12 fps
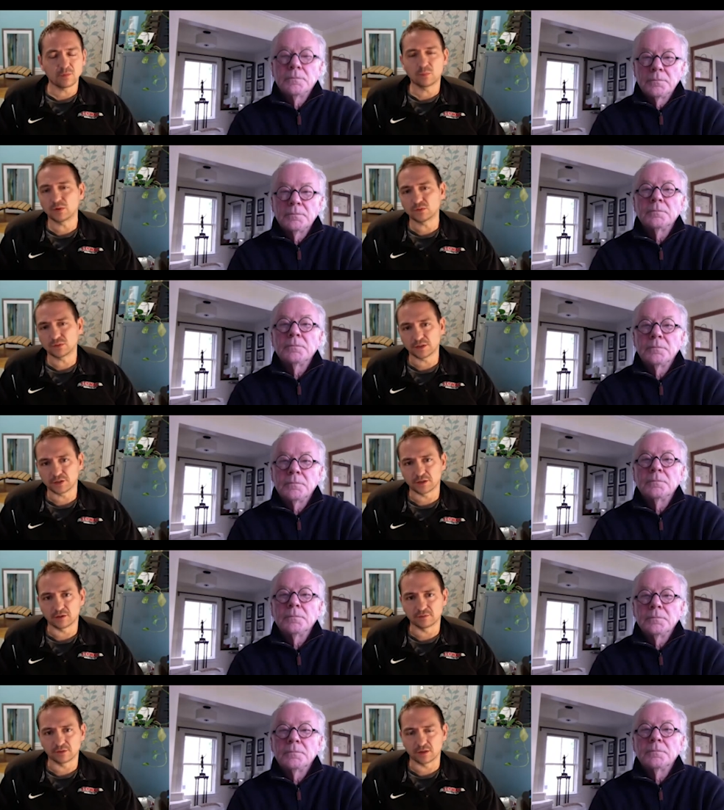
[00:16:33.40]
Speaker 1: the Middlesex
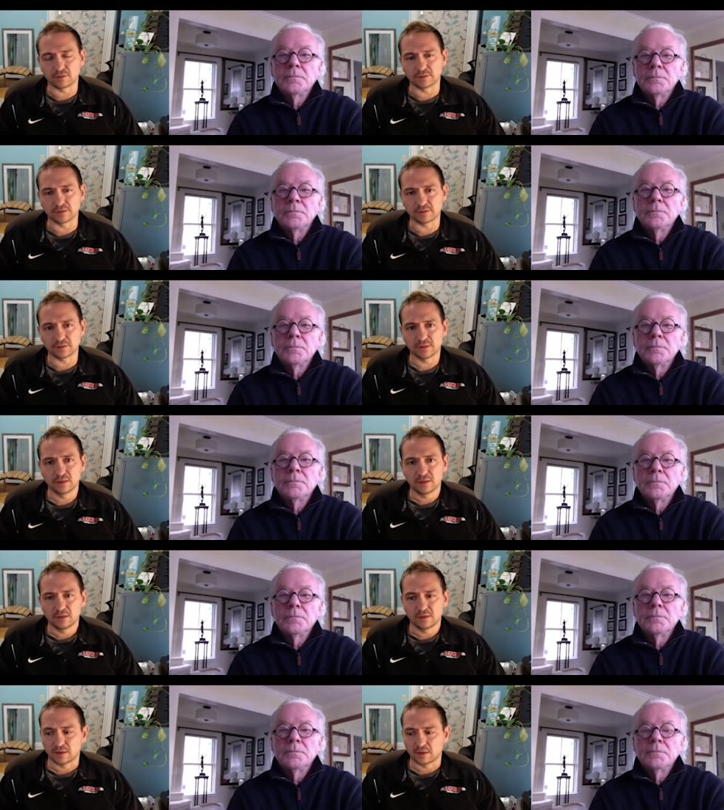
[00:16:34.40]
Sheriff's Office
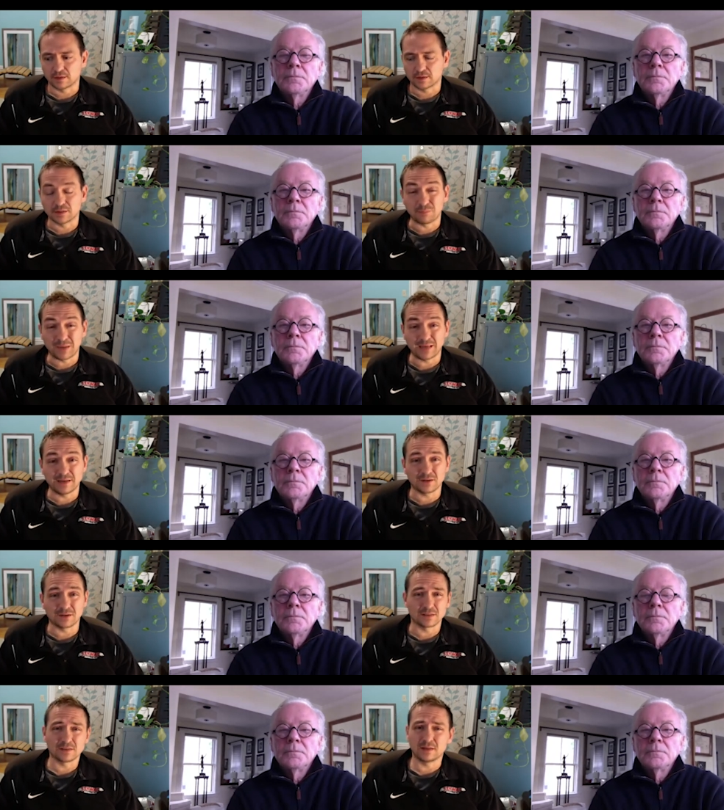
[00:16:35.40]
uh, to paint our
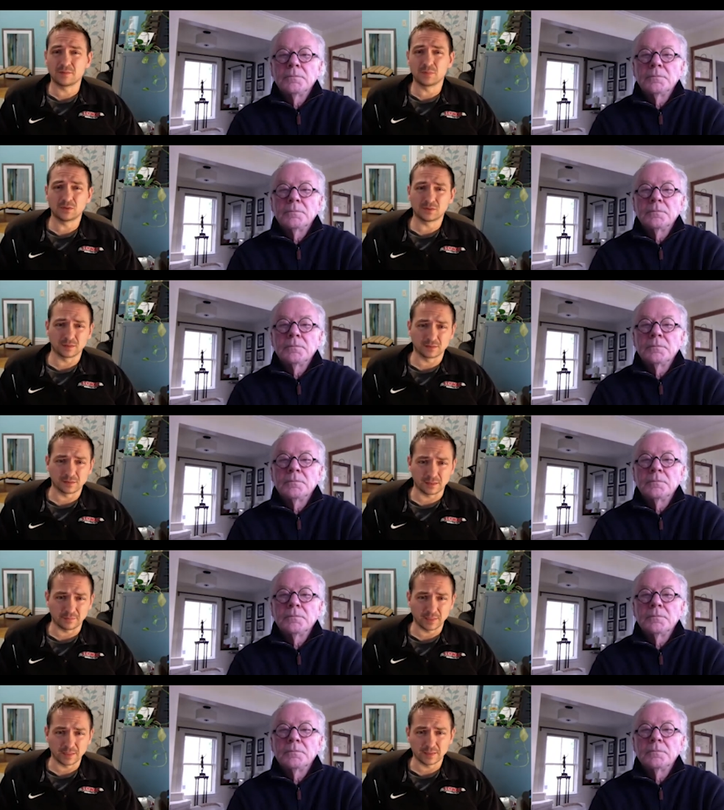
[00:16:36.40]
city buildings and
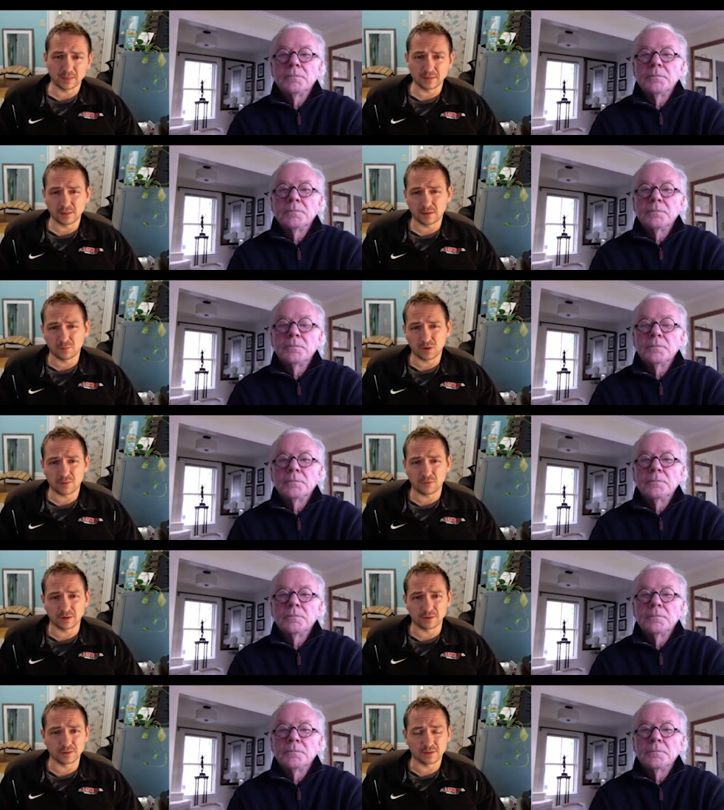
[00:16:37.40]
maintain city
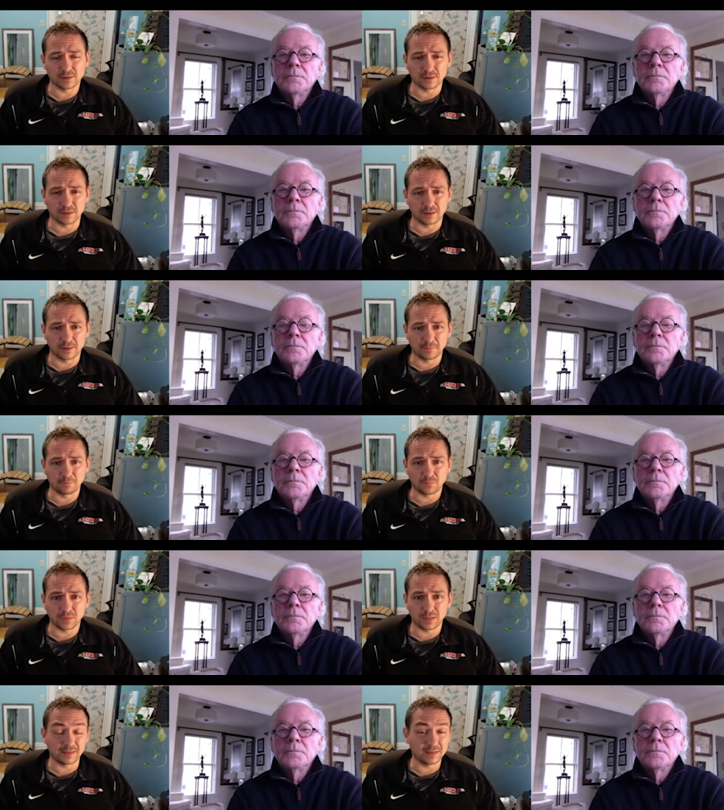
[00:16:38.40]
properties. Um,
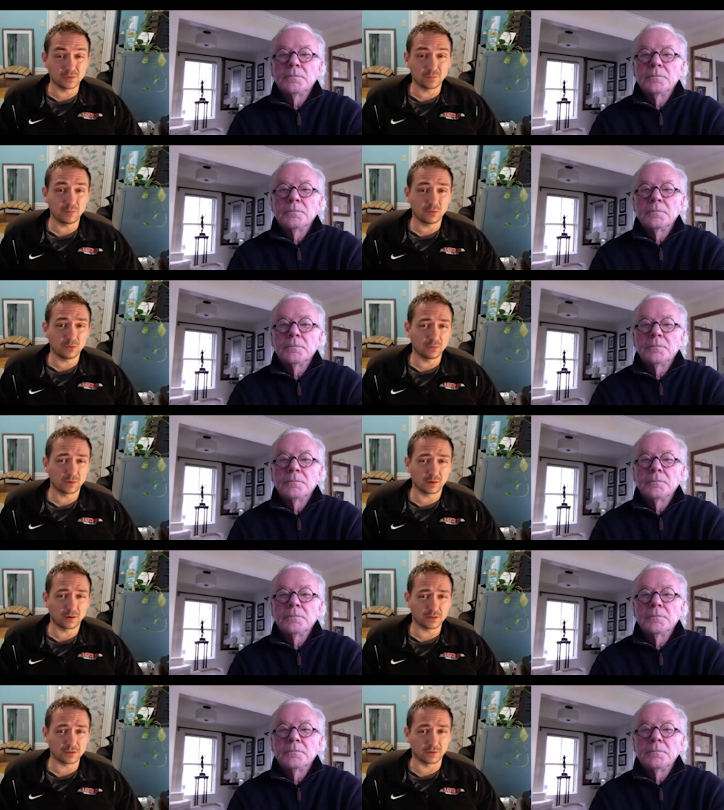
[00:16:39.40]
and these are people who are
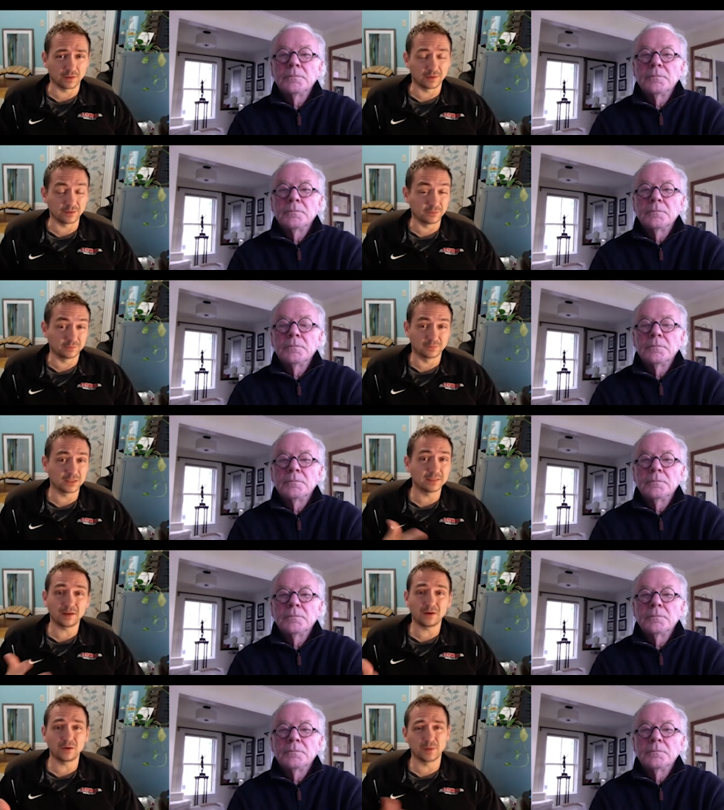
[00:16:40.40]
incarcerated, who
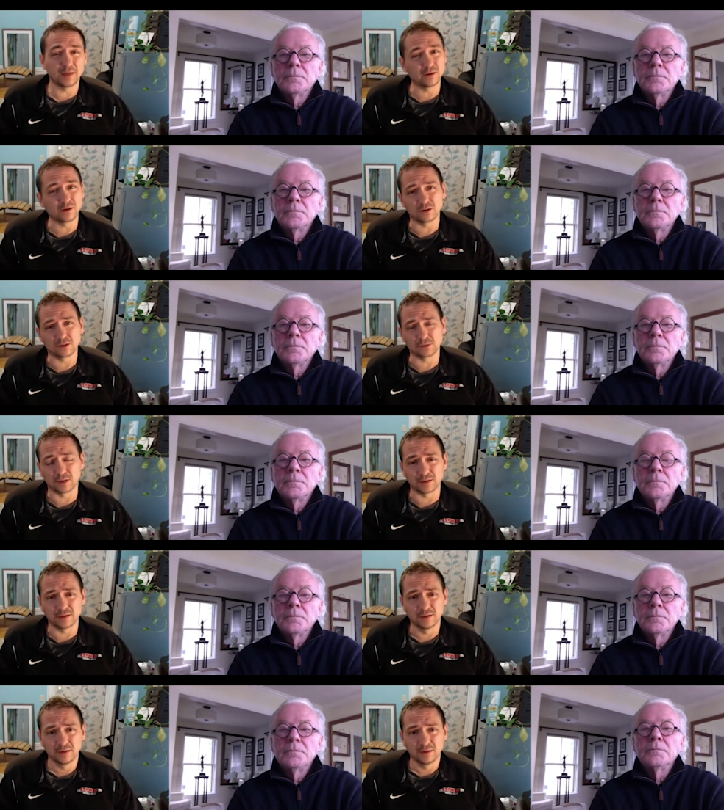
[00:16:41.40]
continue to be incarcerated
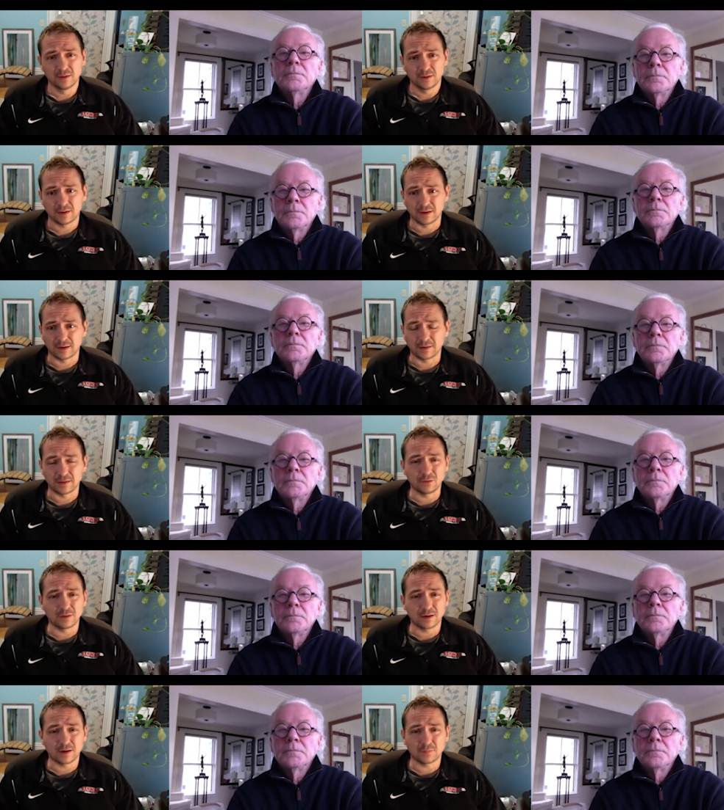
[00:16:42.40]
and the only
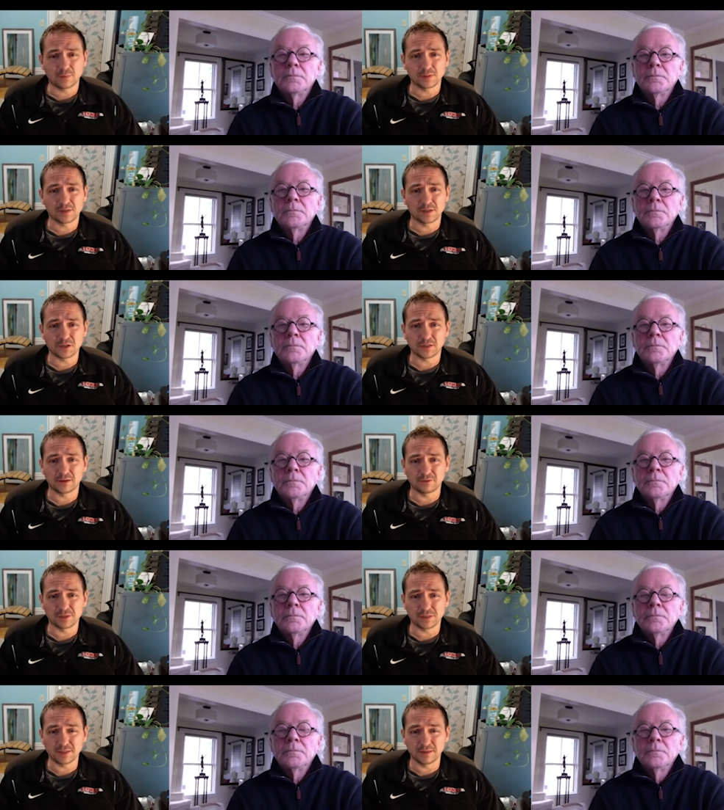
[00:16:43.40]
compensation they
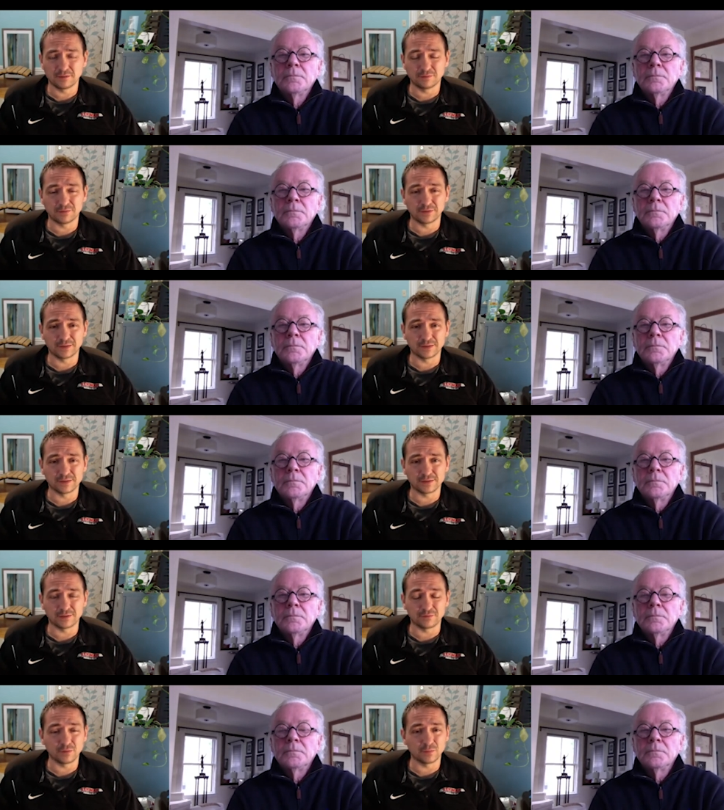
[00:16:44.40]
receive is a
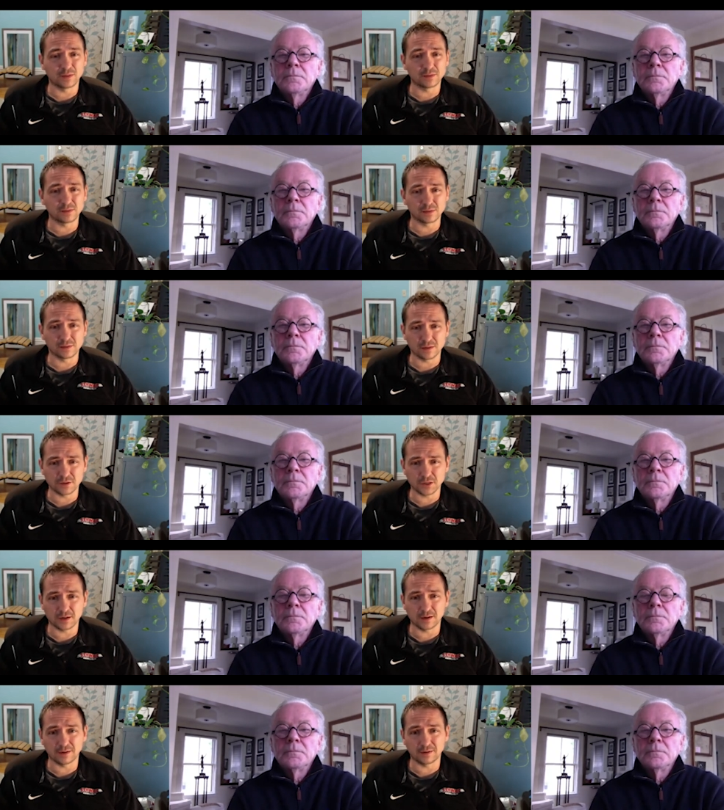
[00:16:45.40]
few minutes in the
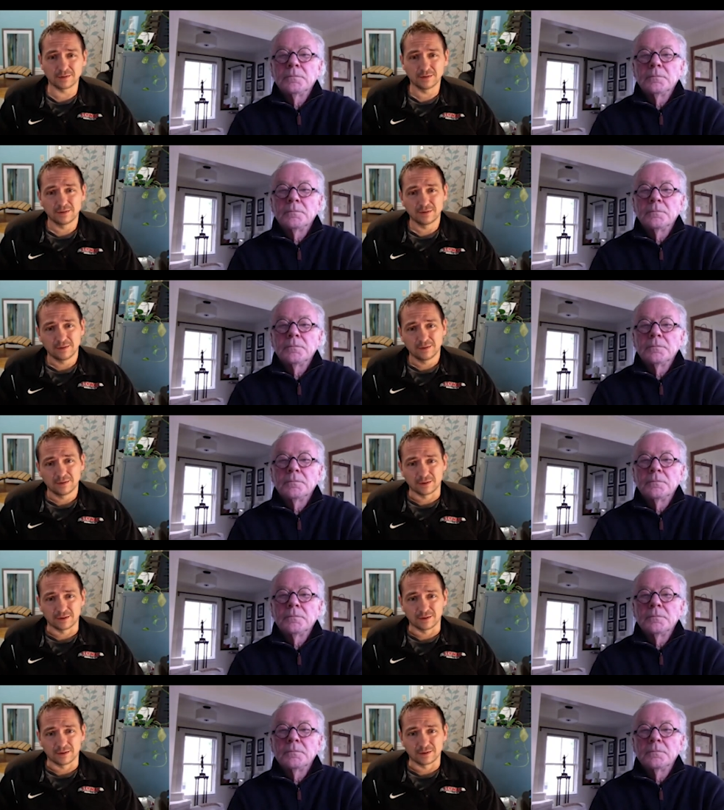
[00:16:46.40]
sunshine, uh,
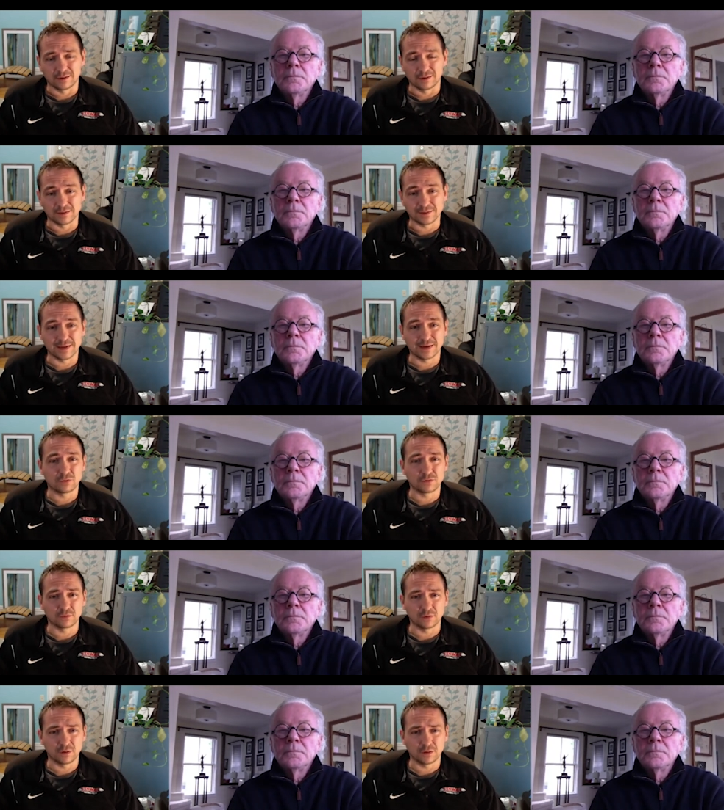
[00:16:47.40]
a sandwich for
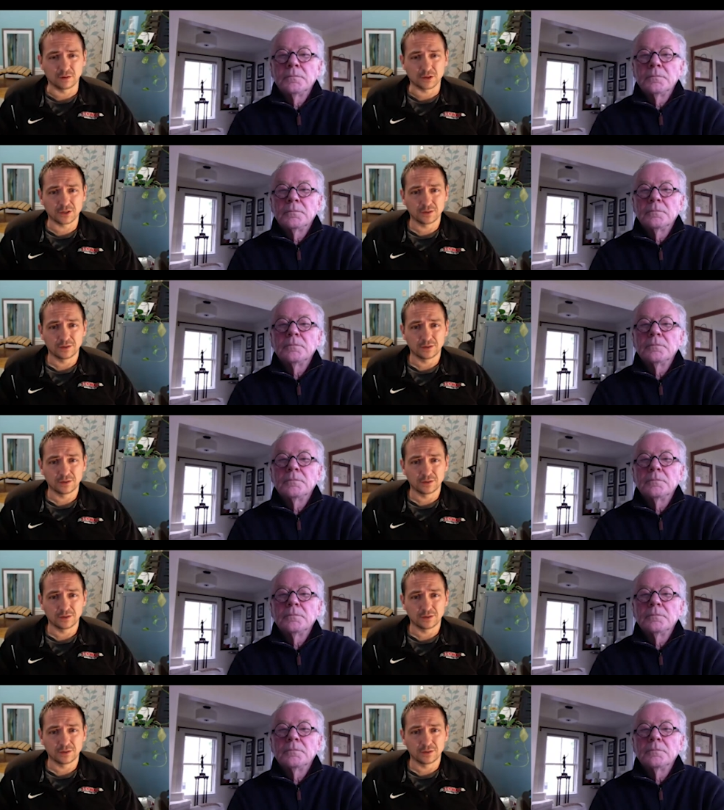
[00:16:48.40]
lunch,